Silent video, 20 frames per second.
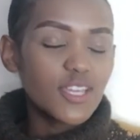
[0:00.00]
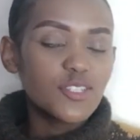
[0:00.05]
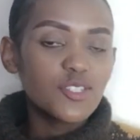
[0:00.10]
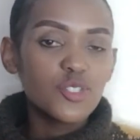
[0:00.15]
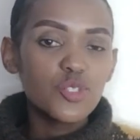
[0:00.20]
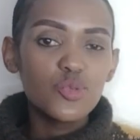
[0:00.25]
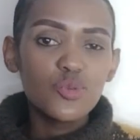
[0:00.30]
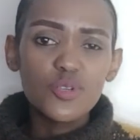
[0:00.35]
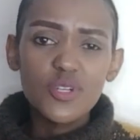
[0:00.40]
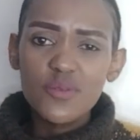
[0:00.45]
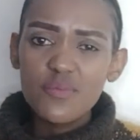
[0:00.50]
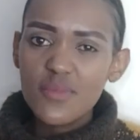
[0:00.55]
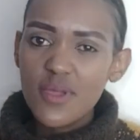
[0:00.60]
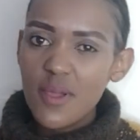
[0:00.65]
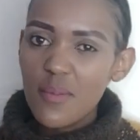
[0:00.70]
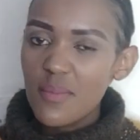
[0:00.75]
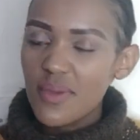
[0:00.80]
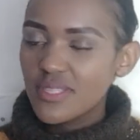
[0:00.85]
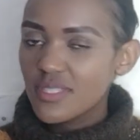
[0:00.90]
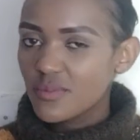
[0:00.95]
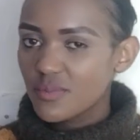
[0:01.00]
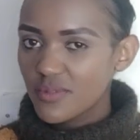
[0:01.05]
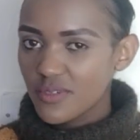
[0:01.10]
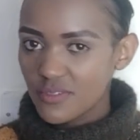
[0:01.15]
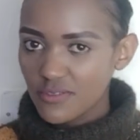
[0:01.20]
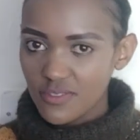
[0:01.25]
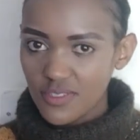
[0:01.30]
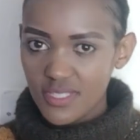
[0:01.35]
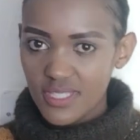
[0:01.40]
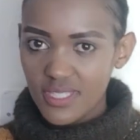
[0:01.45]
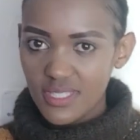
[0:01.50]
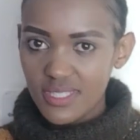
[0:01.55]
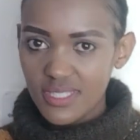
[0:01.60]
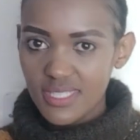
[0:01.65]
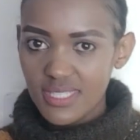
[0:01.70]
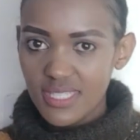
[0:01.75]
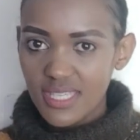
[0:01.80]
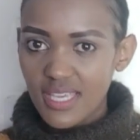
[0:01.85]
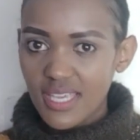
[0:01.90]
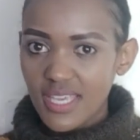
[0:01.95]
do you remember the
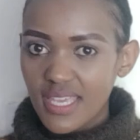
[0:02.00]
prefixes?